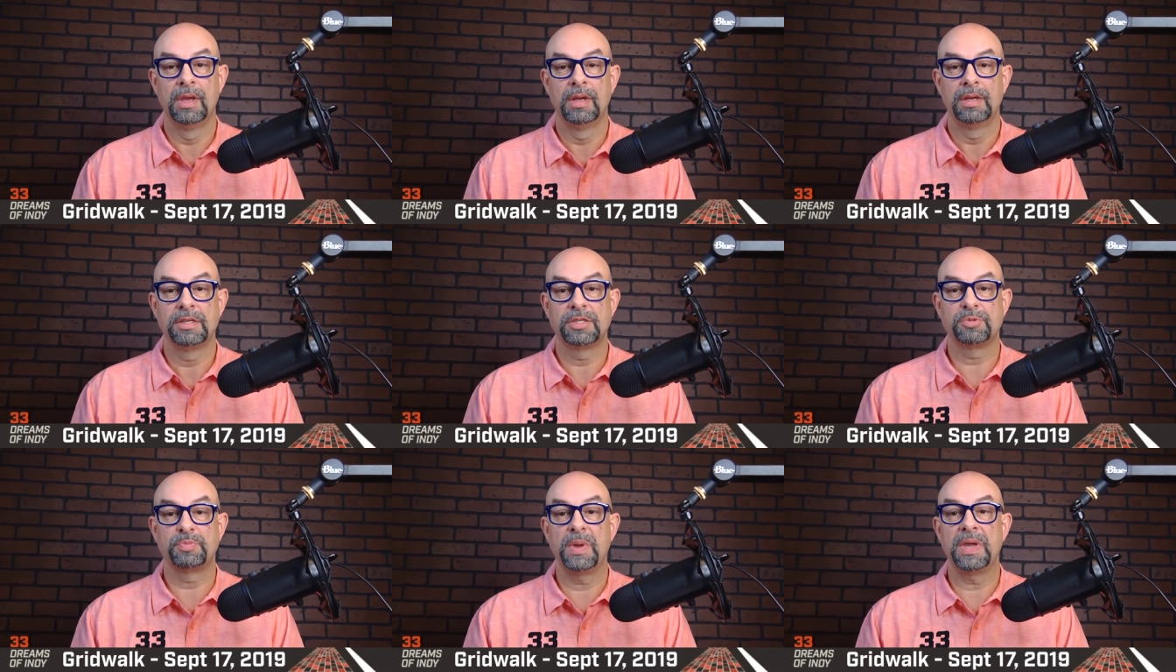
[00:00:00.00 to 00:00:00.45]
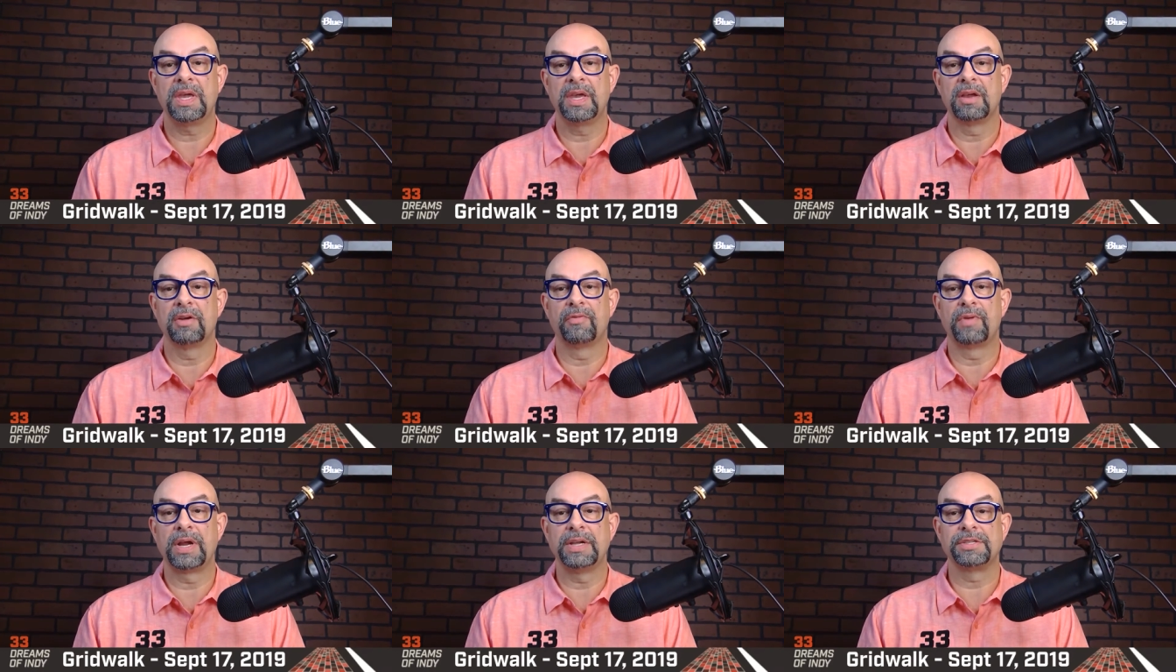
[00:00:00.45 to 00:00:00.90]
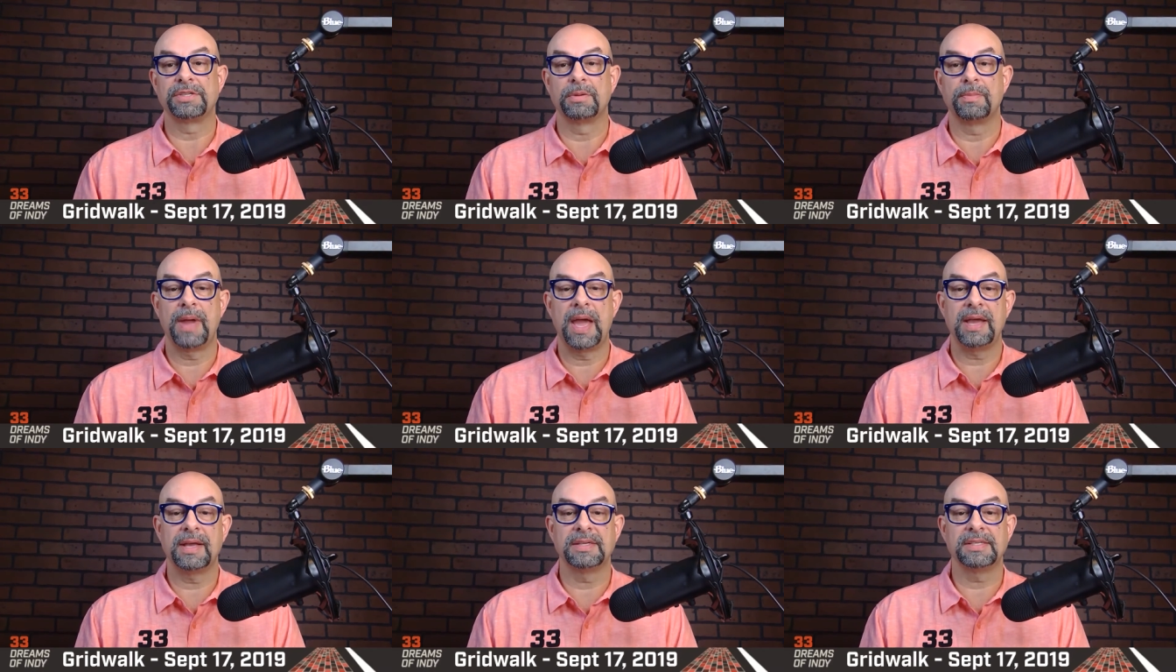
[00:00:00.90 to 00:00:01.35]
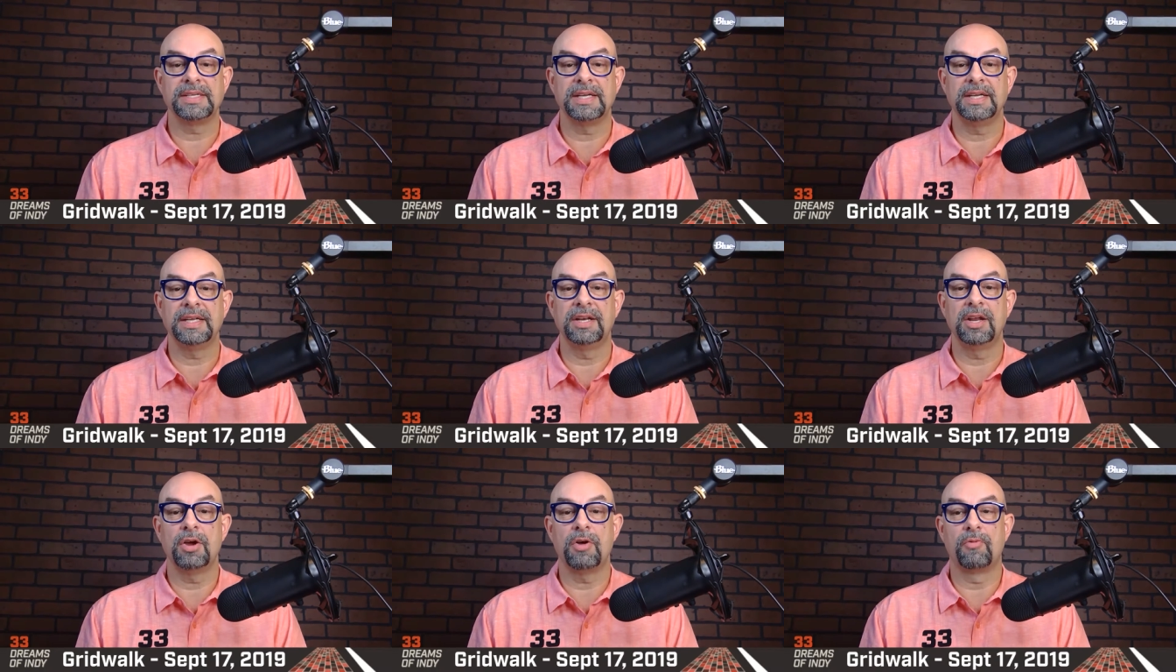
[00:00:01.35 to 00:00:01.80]
Speaking of Racer
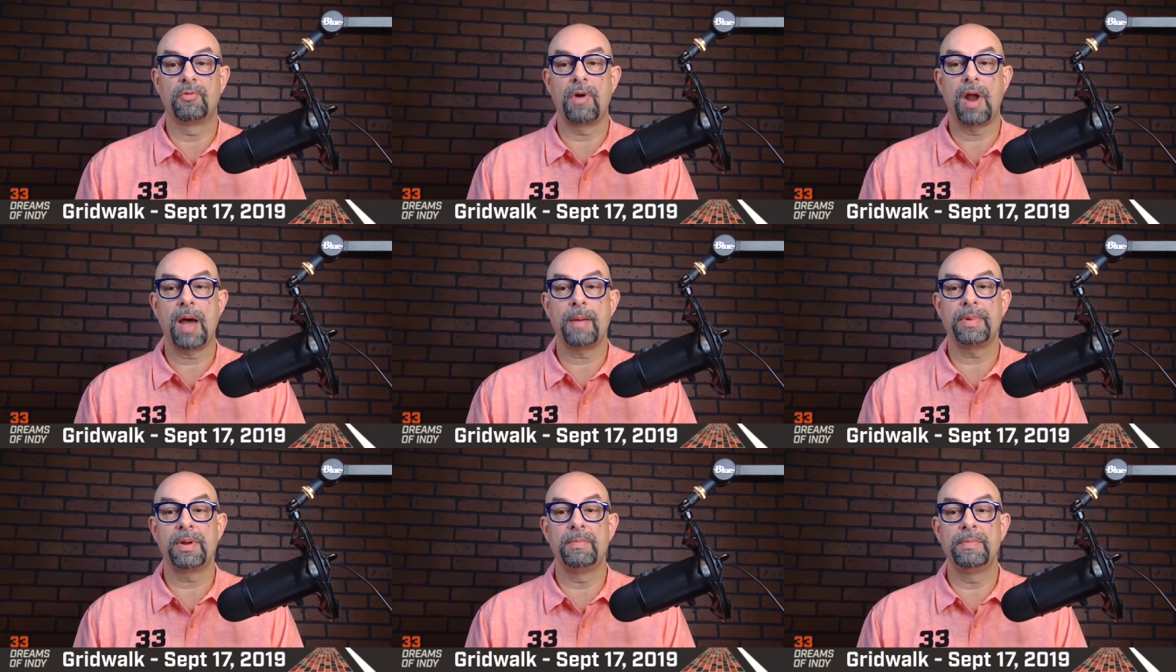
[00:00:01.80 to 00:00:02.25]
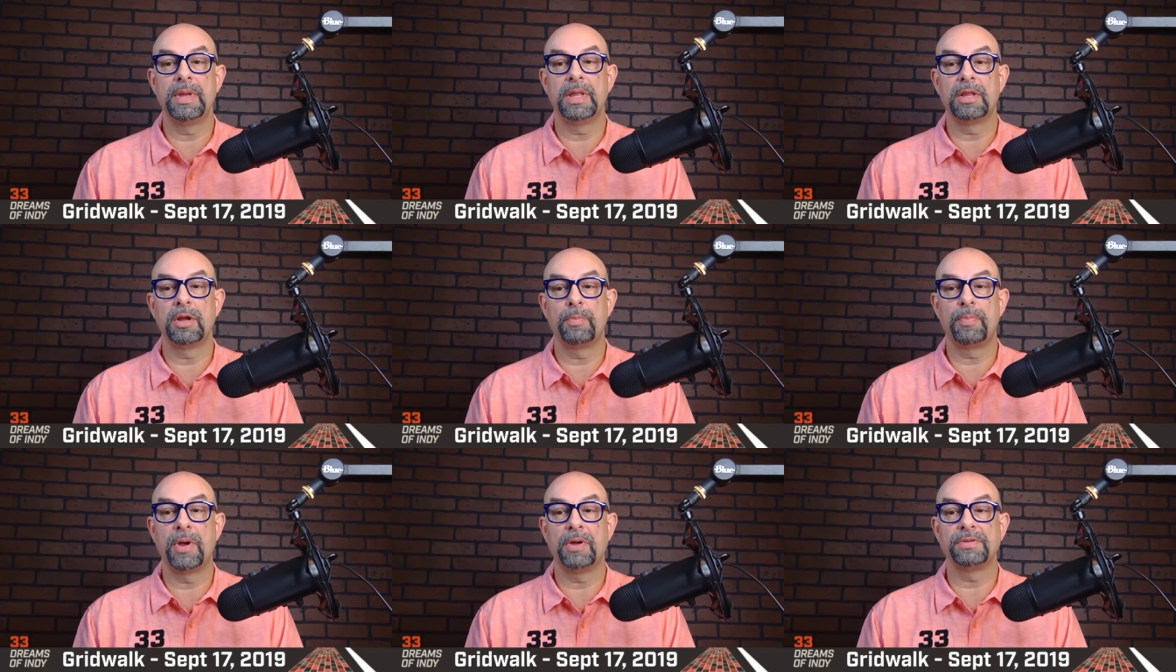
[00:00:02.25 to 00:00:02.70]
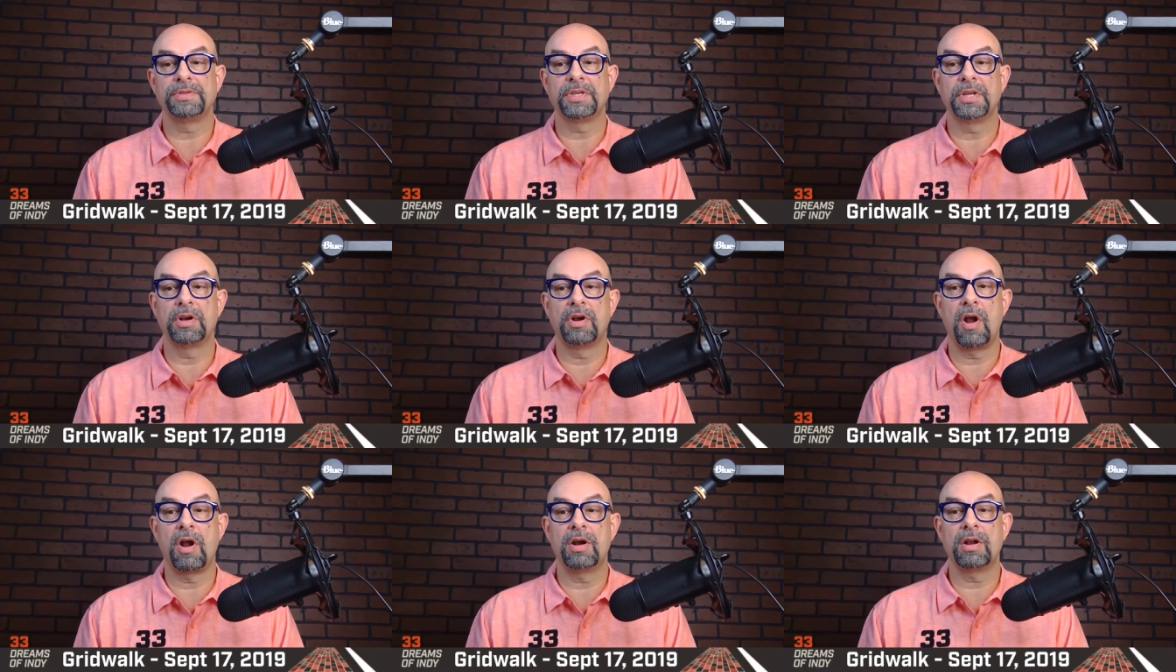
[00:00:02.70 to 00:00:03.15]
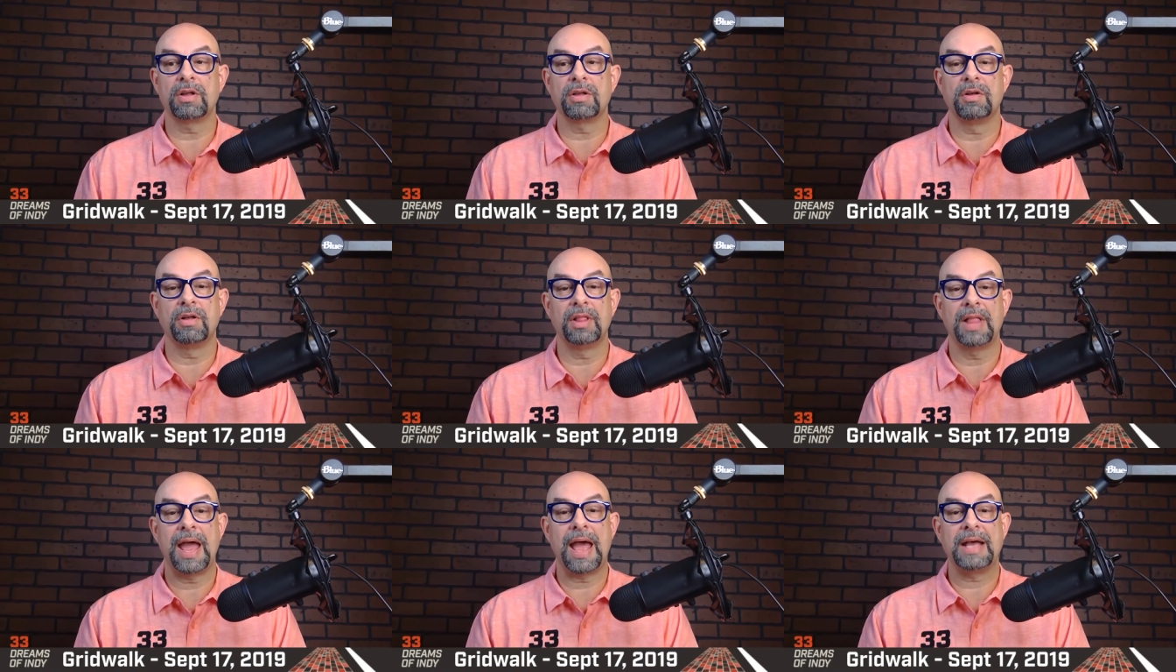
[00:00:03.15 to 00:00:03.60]
Magazine, Robin Miller posted an
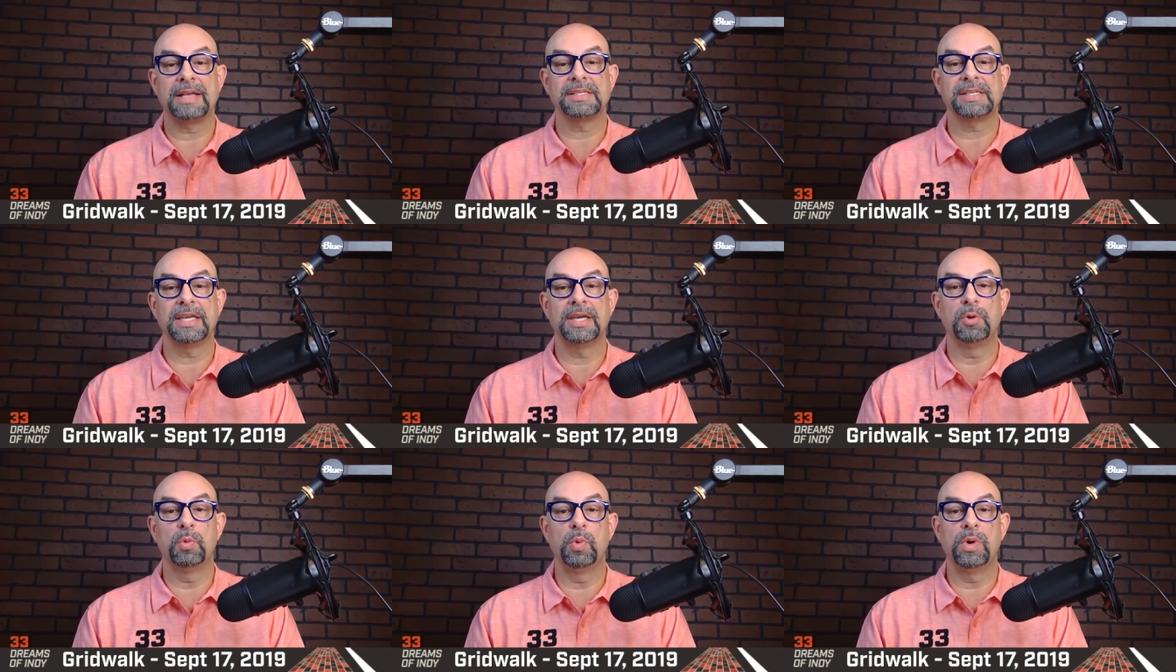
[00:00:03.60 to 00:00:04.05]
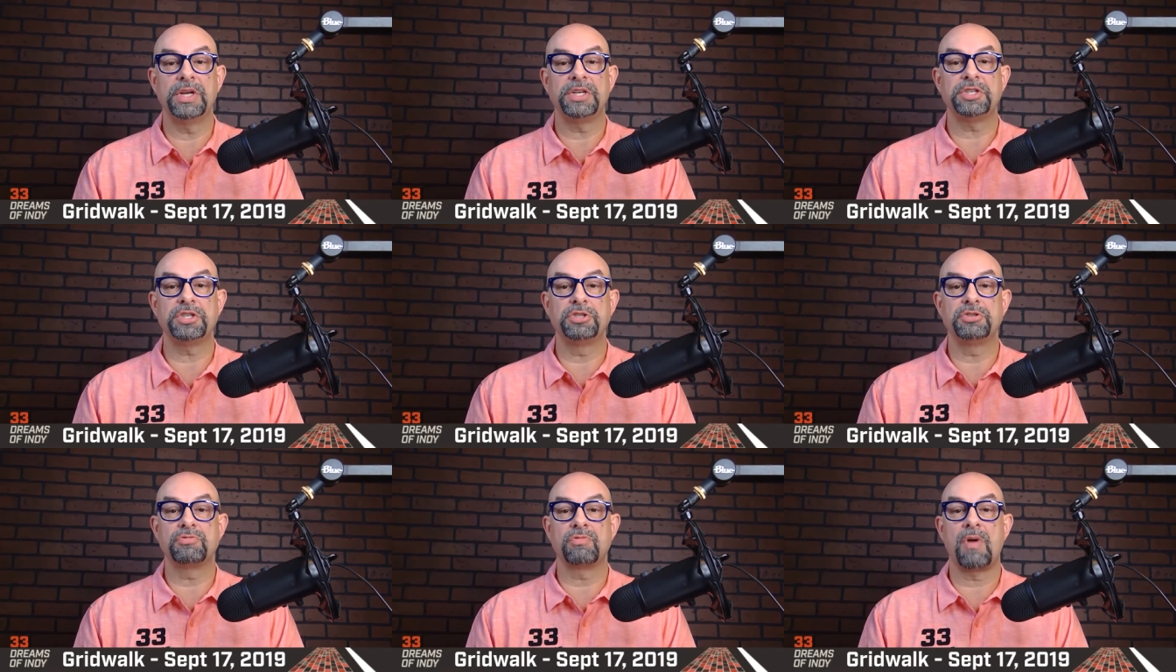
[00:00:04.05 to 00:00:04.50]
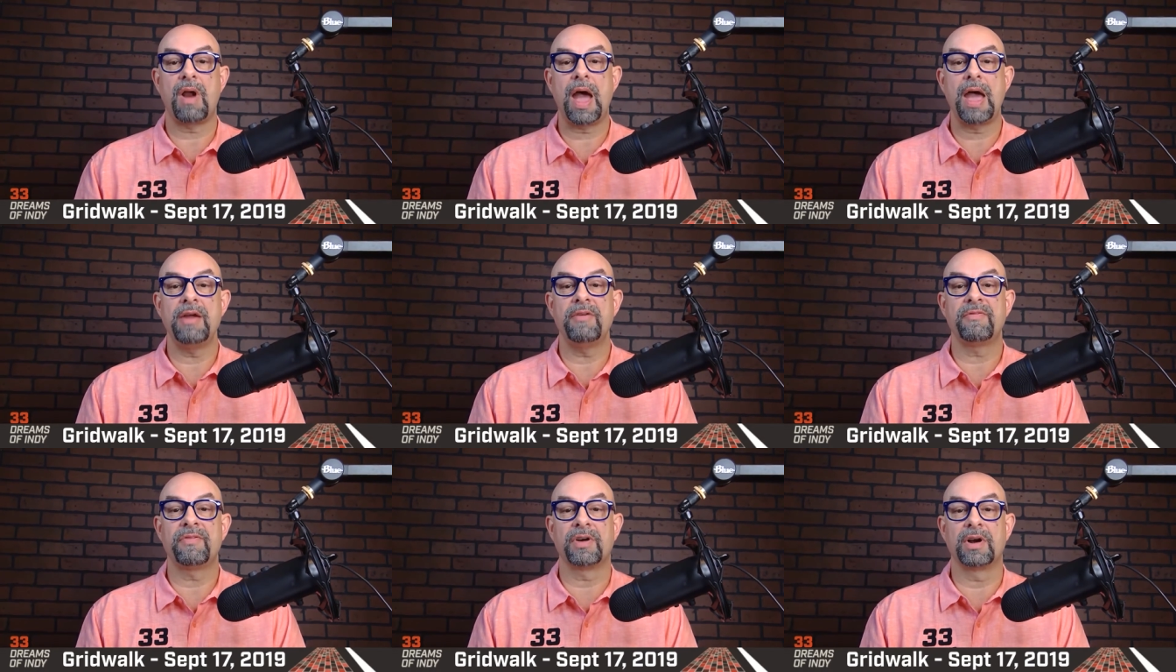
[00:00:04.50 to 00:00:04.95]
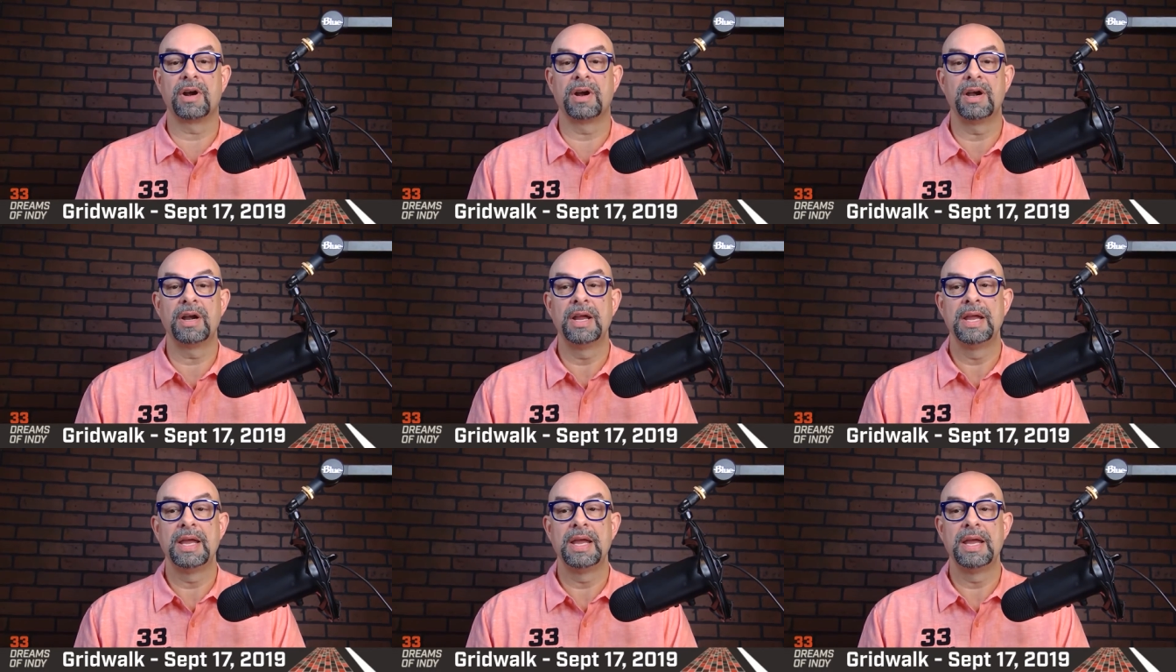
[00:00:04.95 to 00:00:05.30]
article asking which driver